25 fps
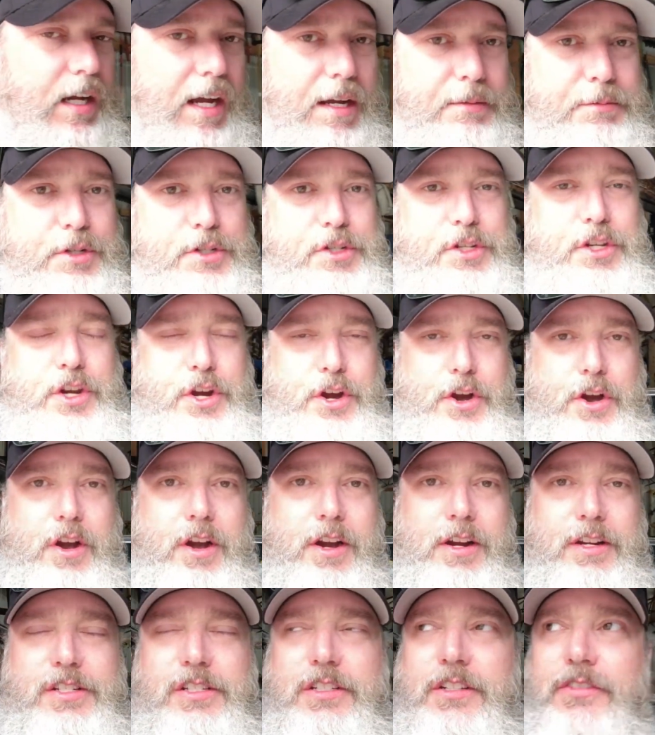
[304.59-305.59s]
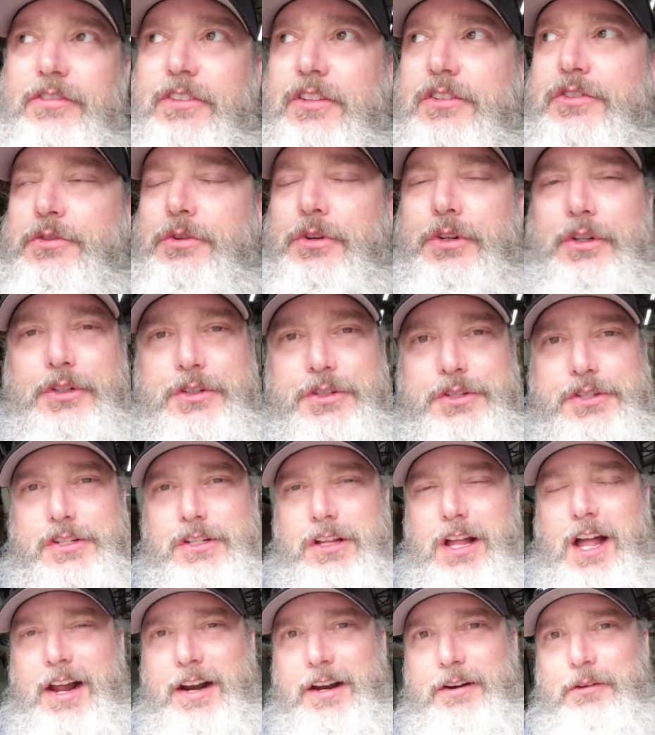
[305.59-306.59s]
I'm just curious if the drilled and
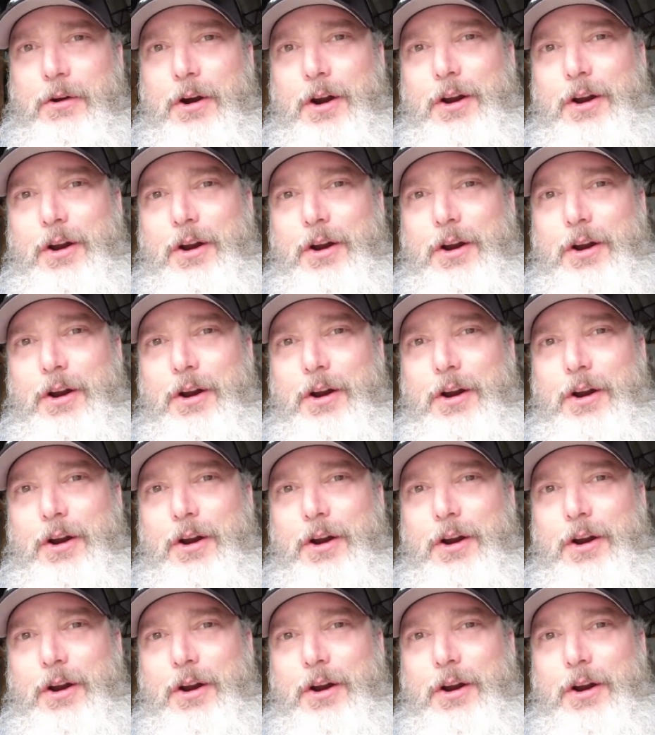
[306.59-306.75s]
slotted